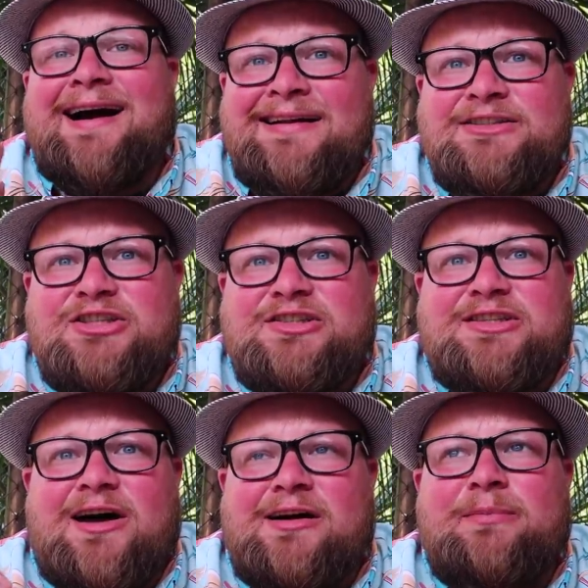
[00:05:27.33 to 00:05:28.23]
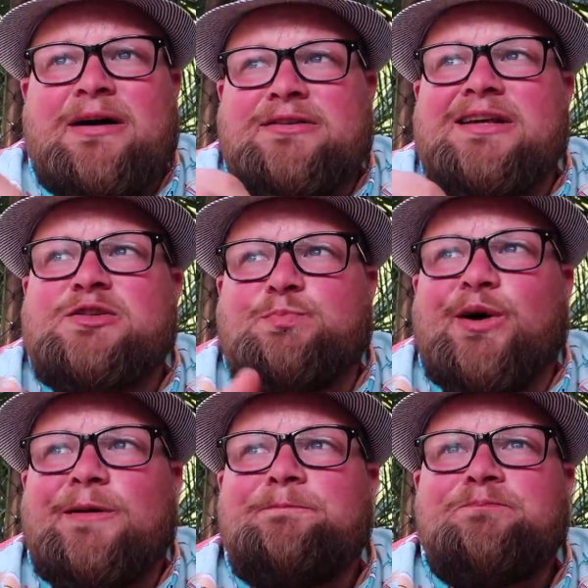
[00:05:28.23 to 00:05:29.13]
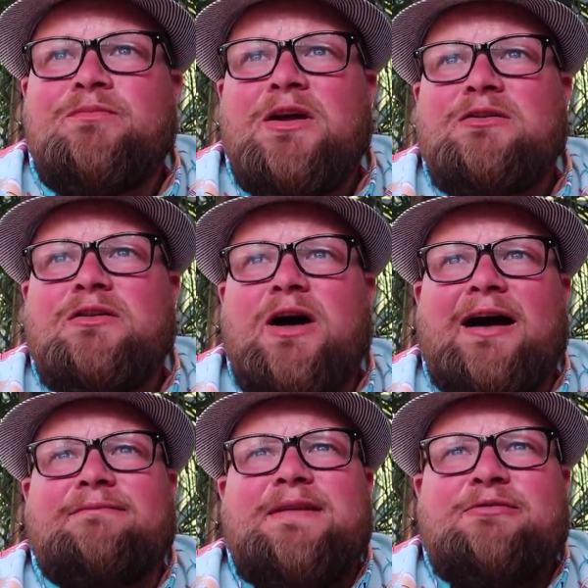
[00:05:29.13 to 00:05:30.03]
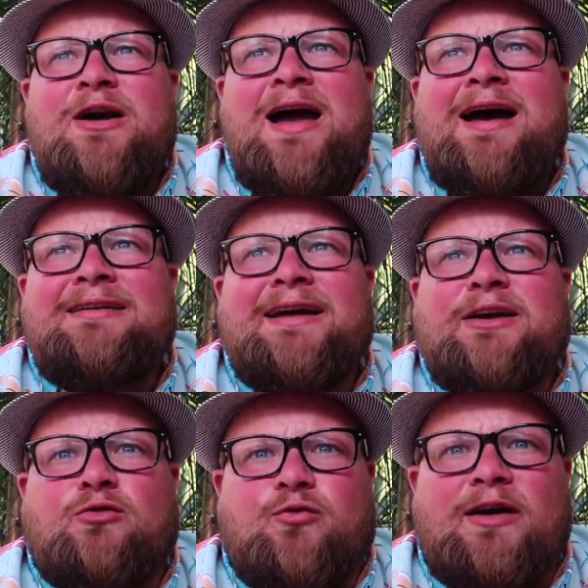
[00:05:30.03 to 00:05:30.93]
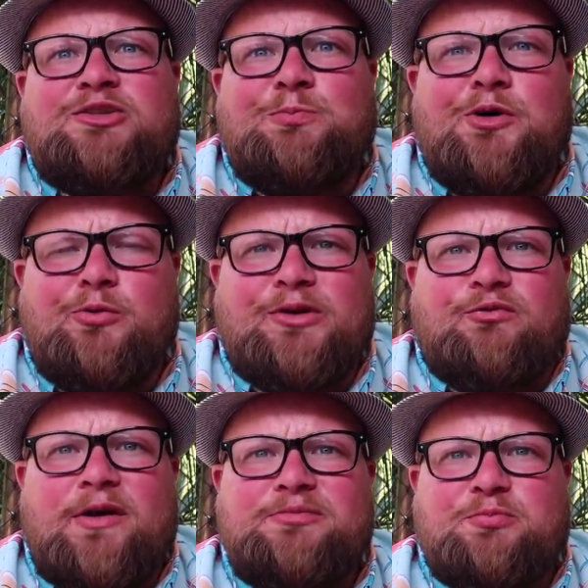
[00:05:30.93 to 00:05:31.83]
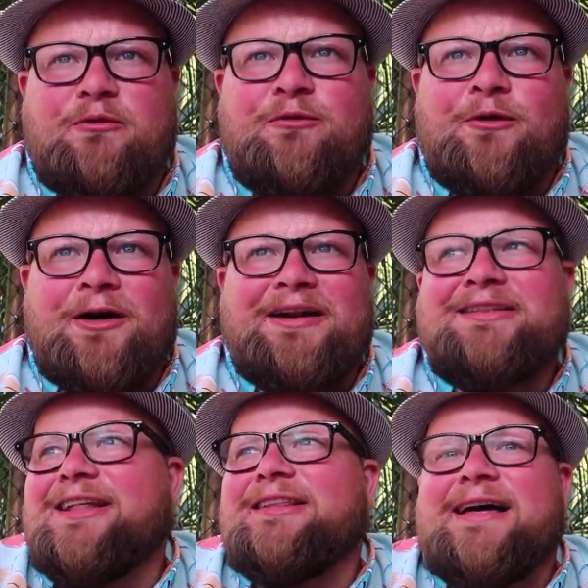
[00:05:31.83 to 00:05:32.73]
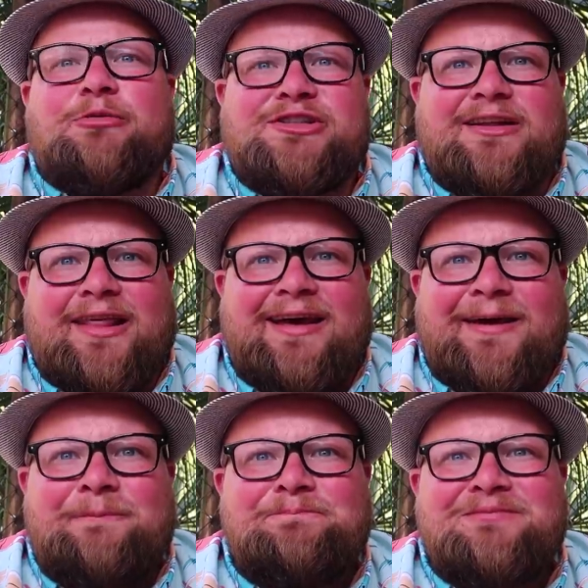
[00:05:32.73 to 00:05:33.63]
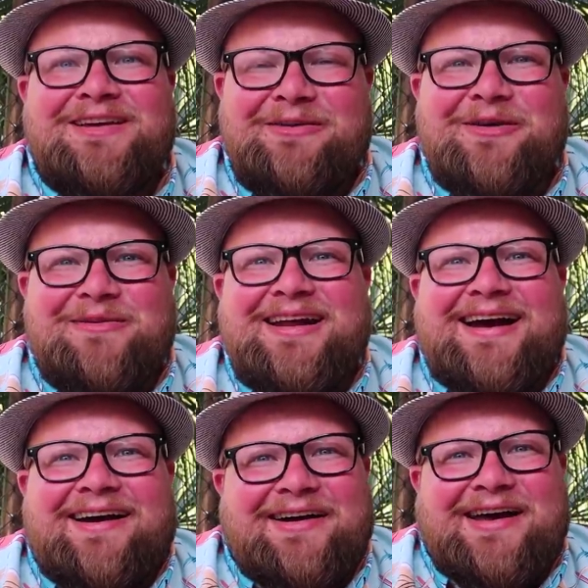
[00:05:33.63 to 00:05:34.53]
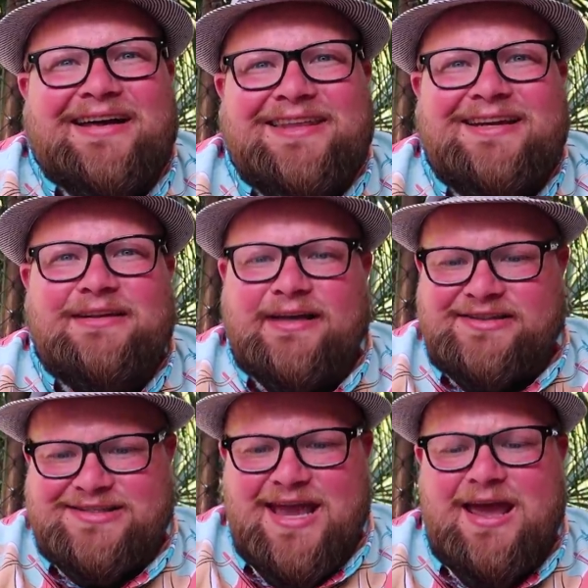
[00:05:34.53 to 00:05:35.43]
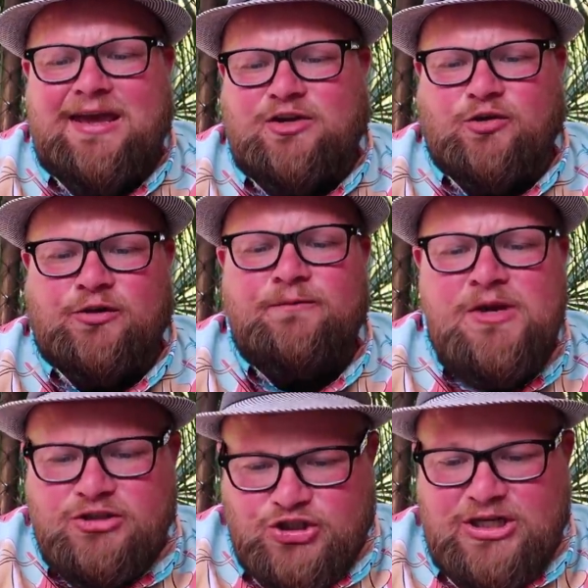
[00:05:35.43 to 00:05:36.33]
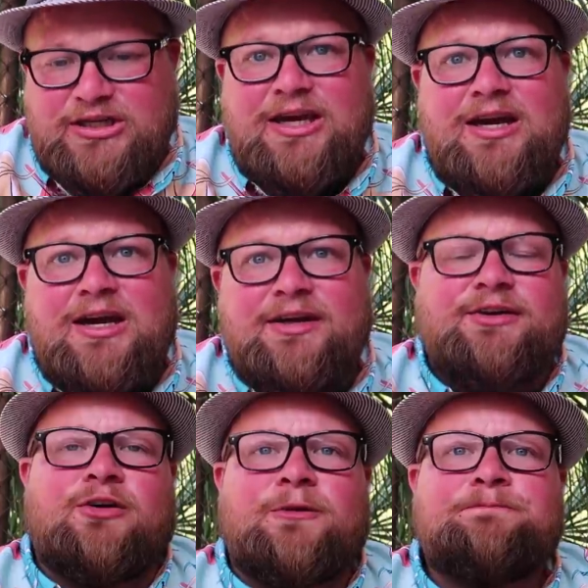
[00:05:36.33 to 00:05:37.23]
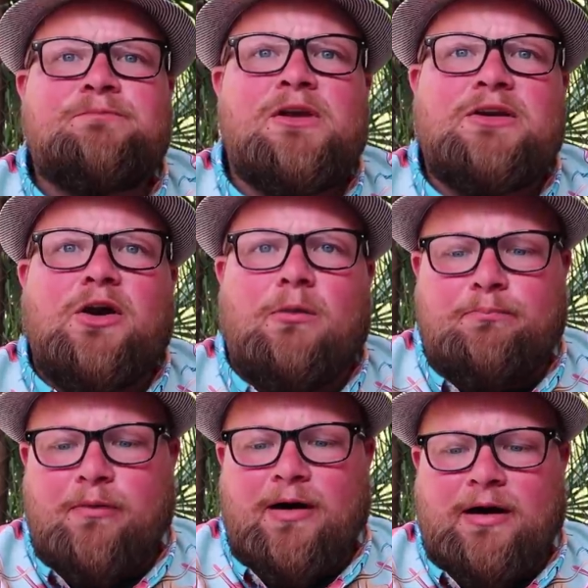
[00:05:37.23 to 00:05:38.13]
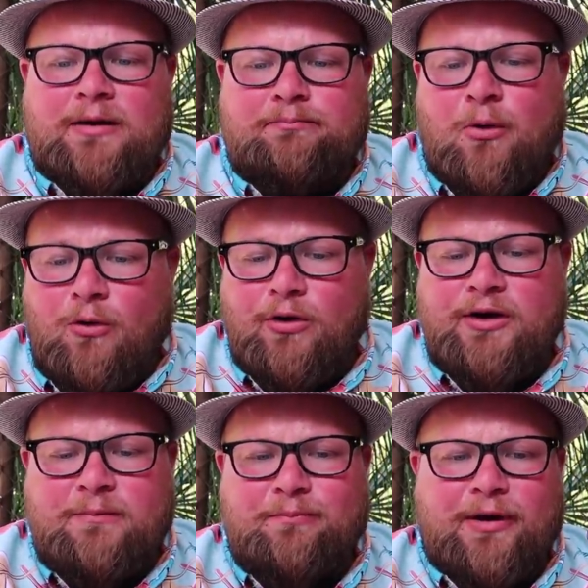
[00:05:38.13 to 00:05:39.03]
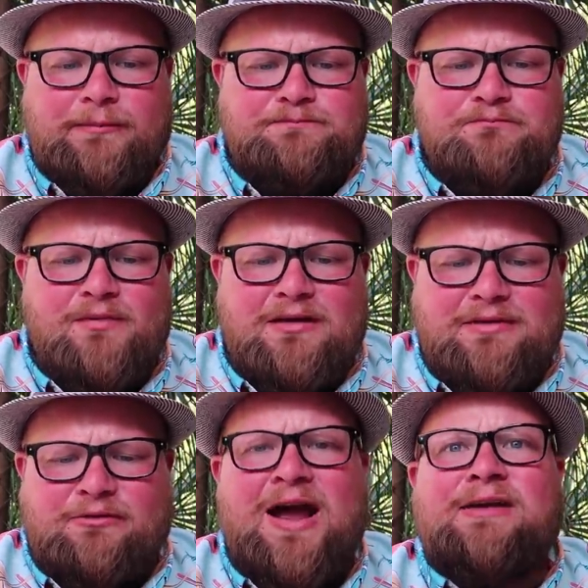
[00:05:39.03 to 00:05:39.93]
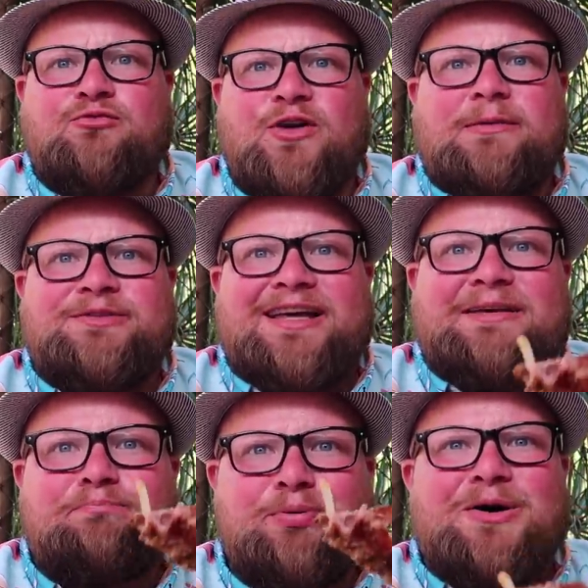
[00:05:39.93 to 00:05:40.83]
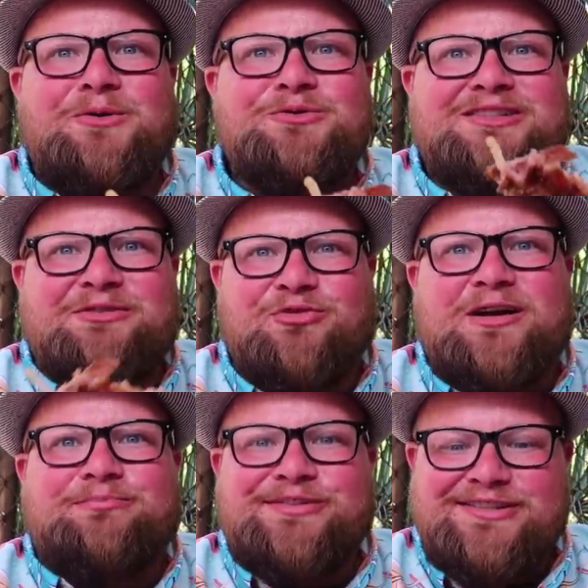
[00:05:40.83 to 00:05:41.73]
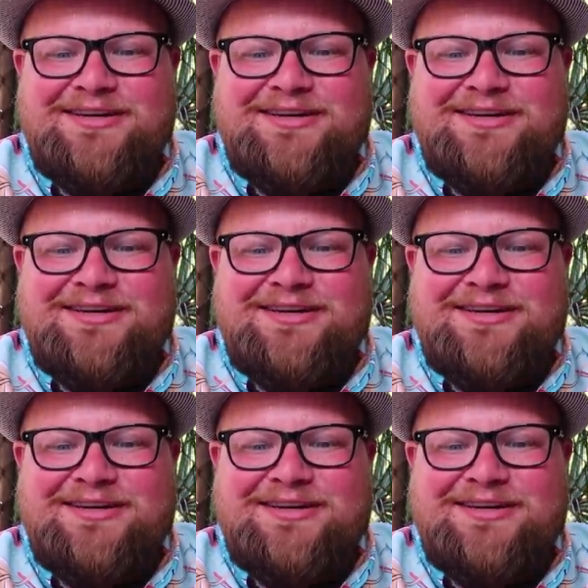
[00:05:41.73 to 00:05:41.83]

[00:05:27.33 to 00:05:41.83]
kind of just thought about this but i've never had like a rice bowl with ribs before i didn't think that was a thing you know what I mean? I, I, I think of like steak or chicken or, you know, uh, pork, but never had ribs, like bones and ribs.